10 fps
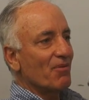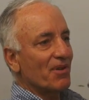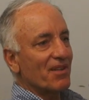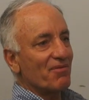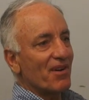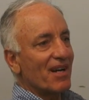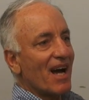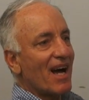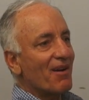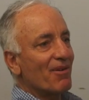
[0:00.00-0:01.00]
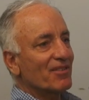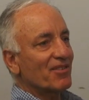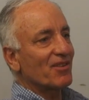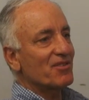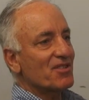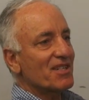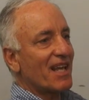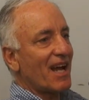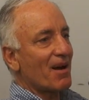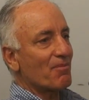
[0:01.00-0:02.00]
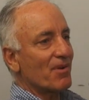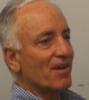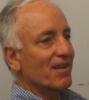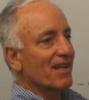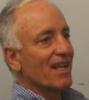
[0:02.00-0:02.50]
with a very high resolution camera.